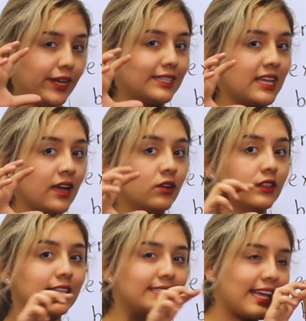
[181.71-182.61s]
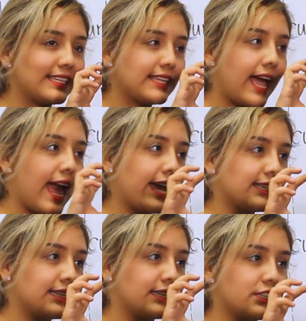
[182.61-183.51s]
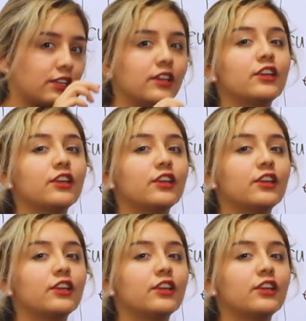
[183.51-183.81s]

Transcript: rectangle that says exit.